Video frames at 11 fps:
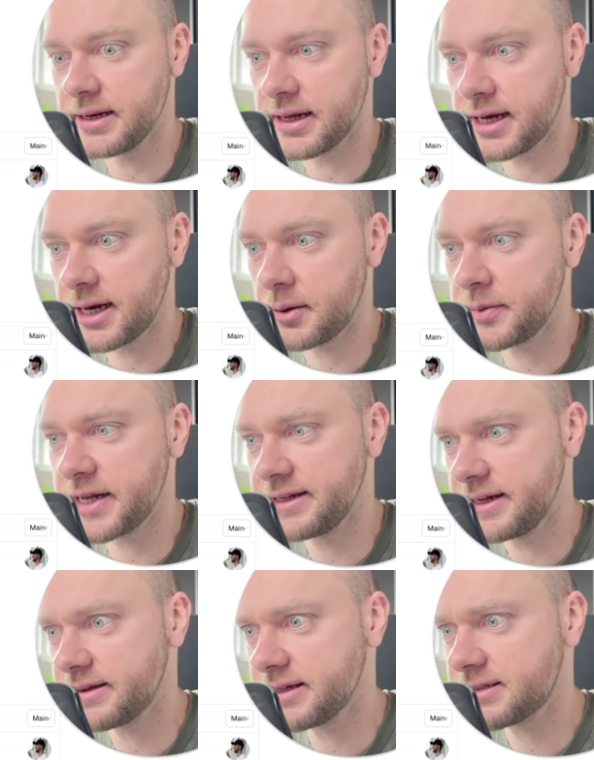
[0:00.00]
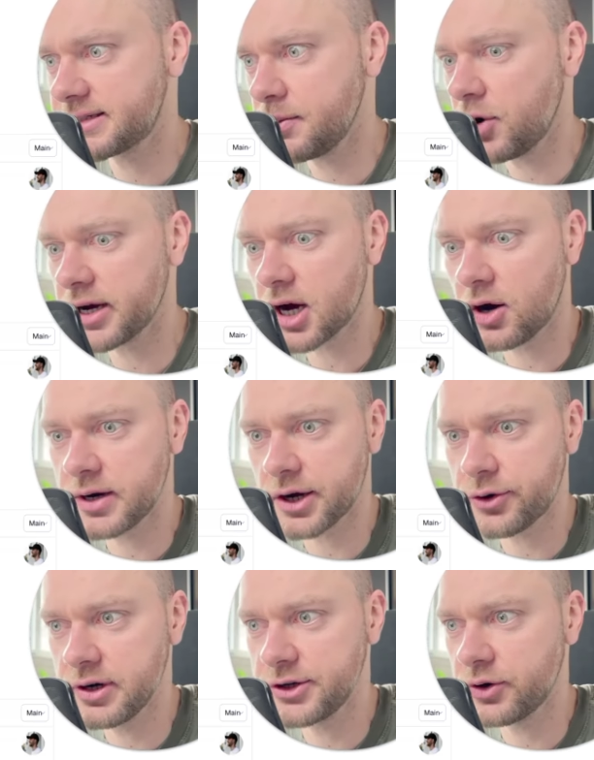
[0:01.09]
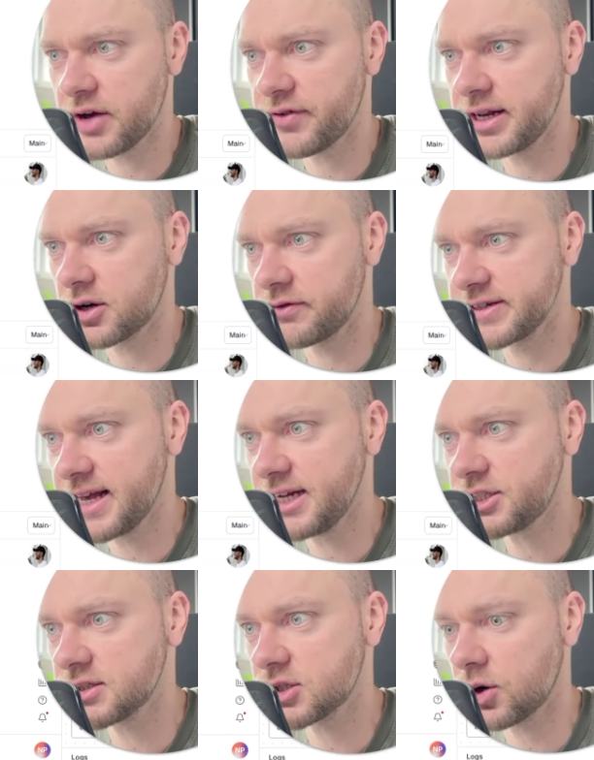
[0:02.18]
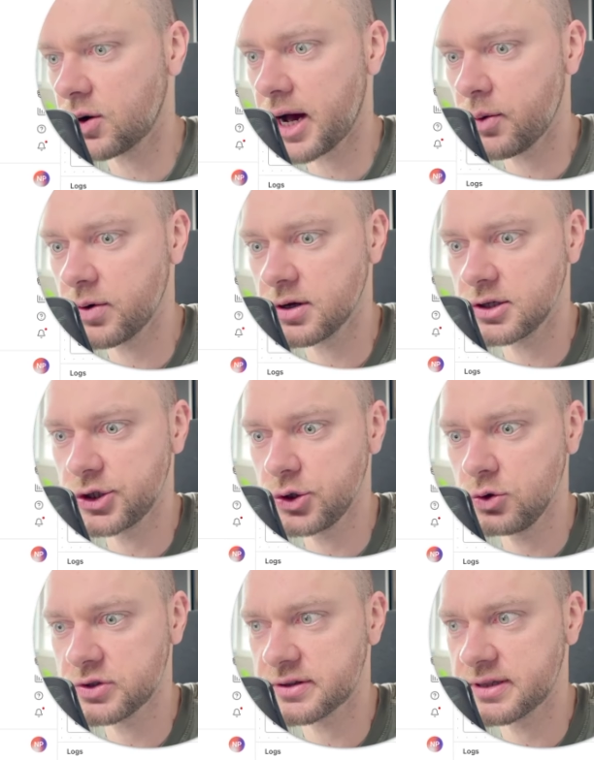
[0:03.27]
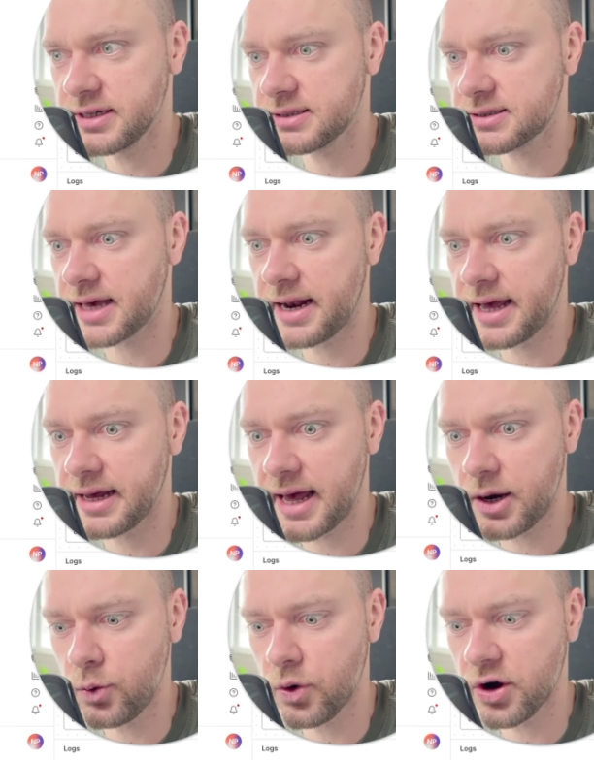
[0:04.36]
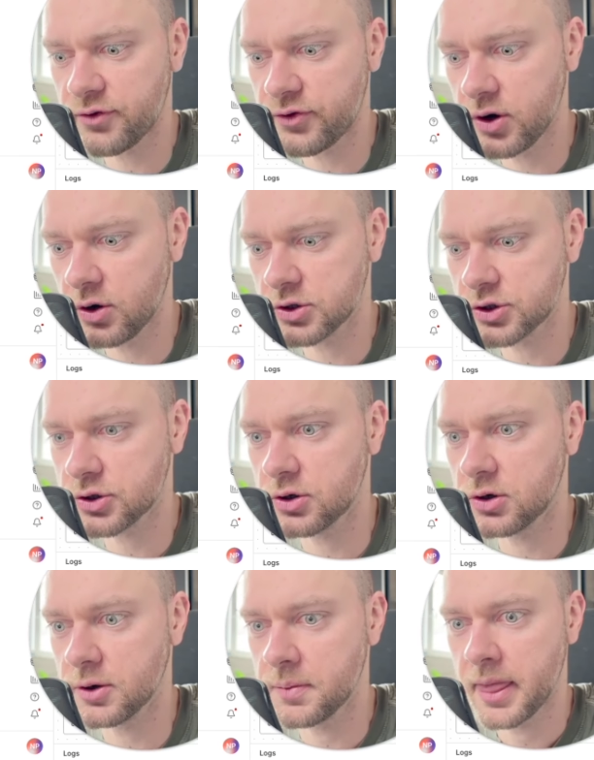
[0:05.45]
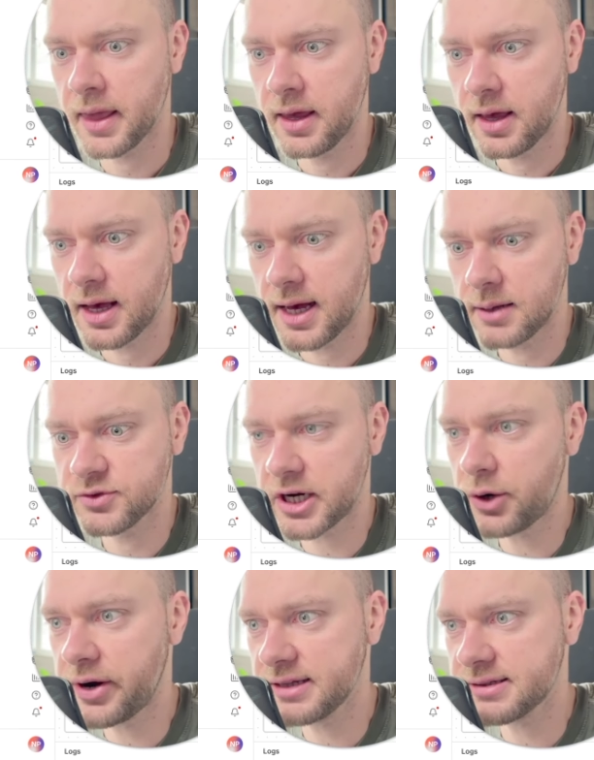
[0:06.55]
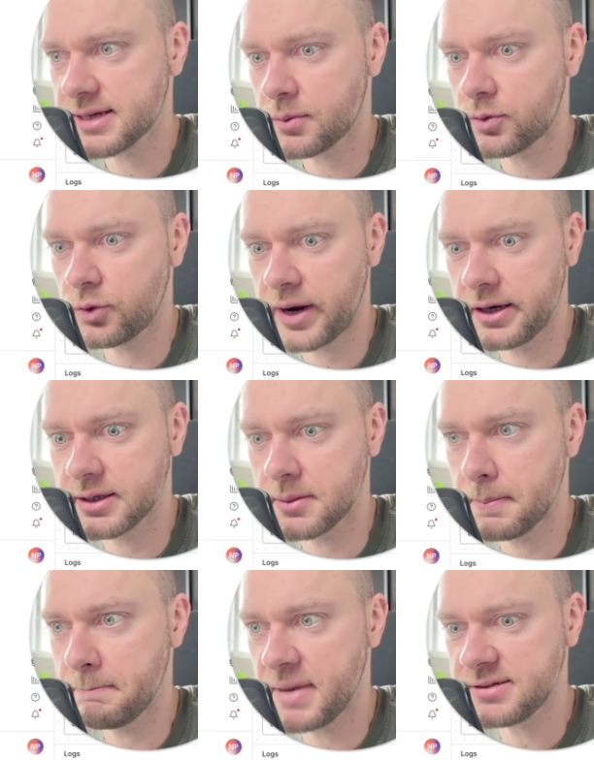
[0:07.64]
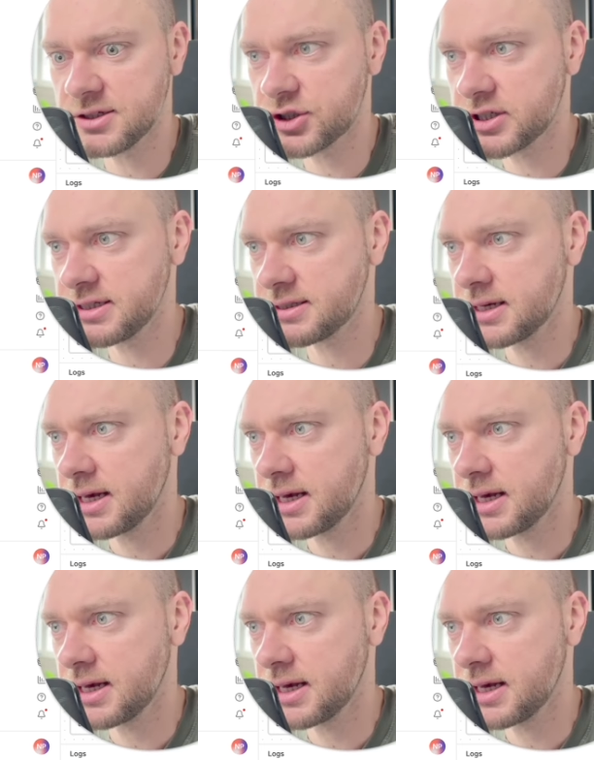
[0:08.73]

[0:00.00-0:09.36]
In this demo account, I currently don't have any conversations, so I will use this n8n workflow to generate some random messages.